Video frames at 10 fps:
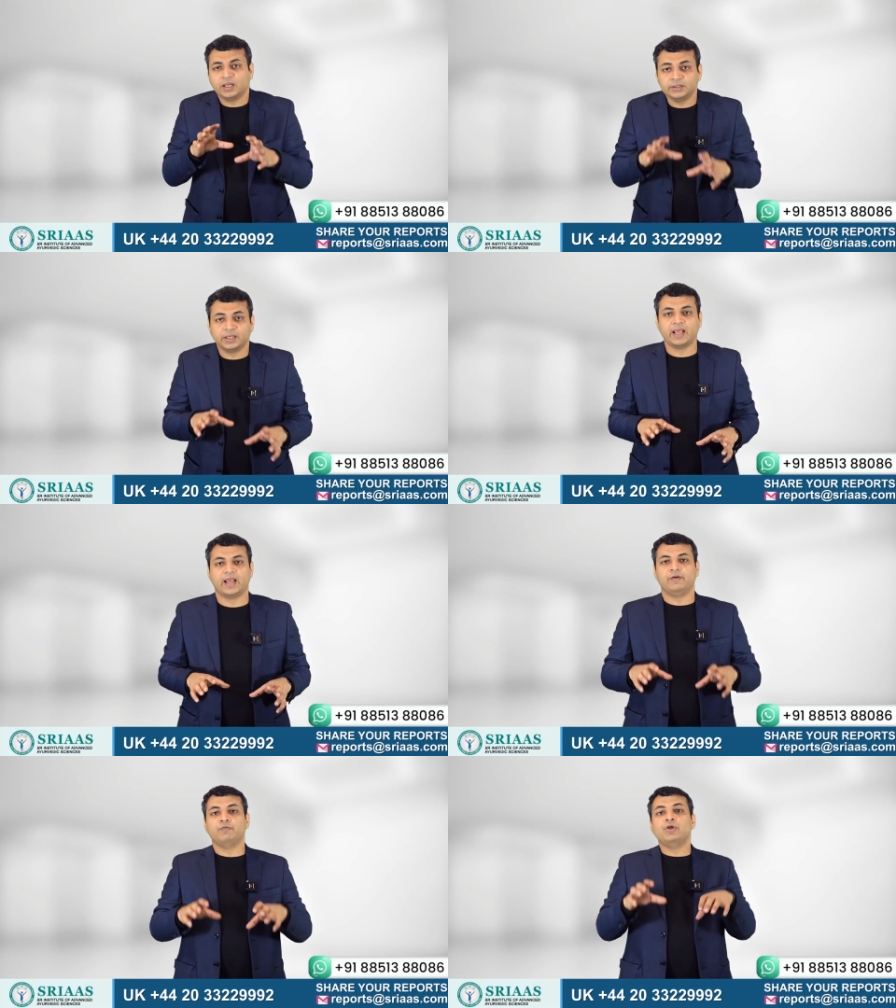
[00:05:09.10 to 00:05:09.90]
the other
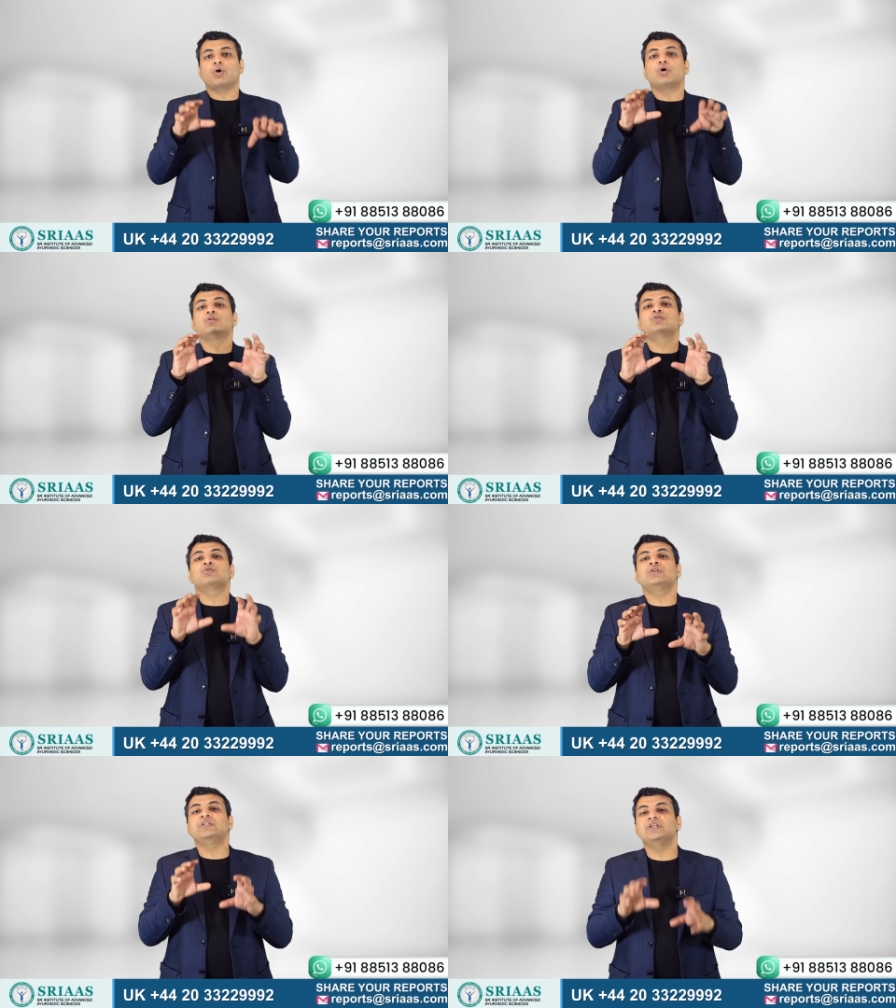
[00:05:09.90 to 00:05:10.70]
hand, we
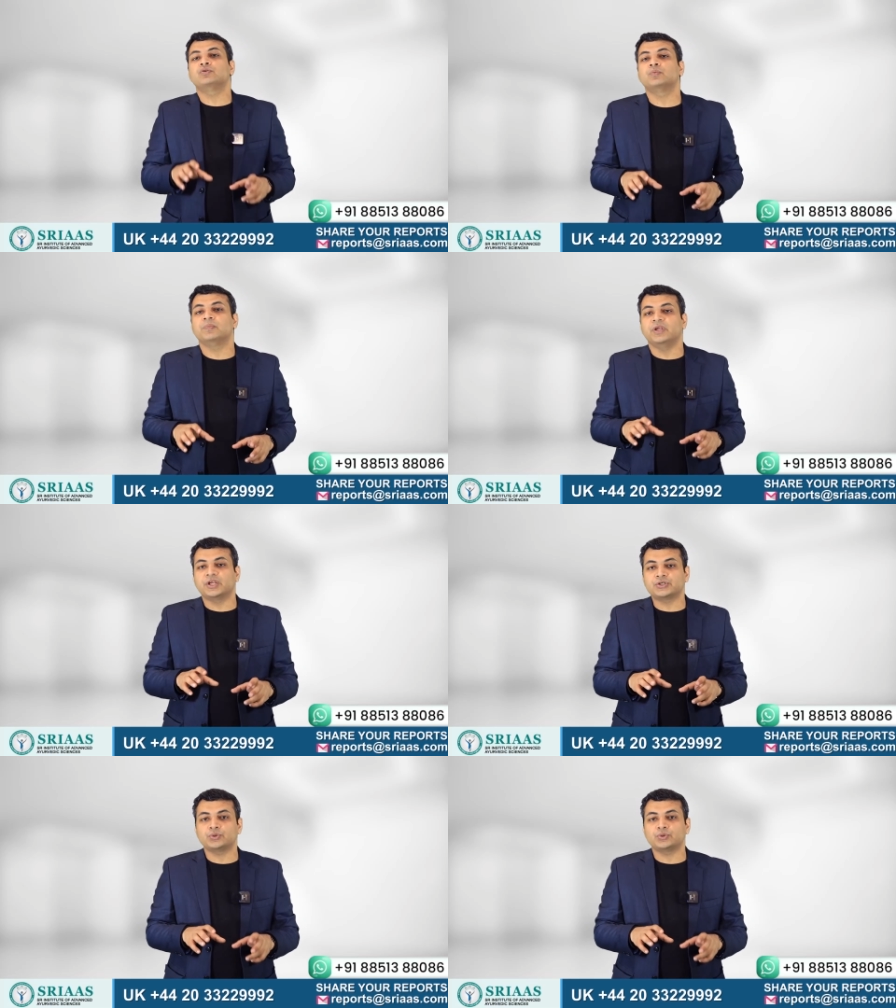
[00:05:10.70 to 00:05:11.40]
also need to make